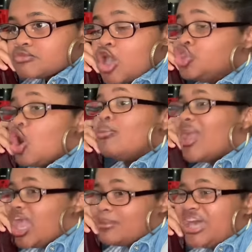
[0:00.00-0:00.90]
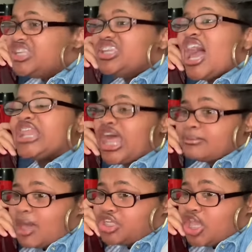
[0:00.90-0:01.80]
No, ma'am, I did not like
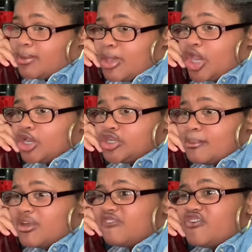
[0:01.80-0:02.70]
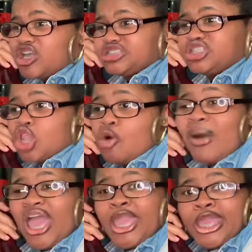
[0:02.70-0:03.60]
my damn hair. The motherfucker still on
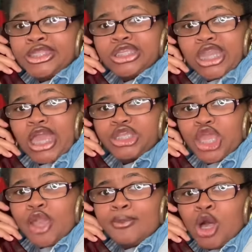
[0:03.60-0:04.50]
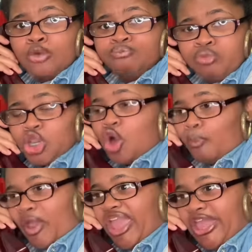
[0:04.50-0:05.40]
my head. Looked like a damn Brillo
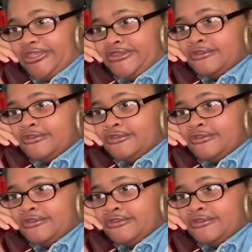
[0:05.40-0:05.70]
pad.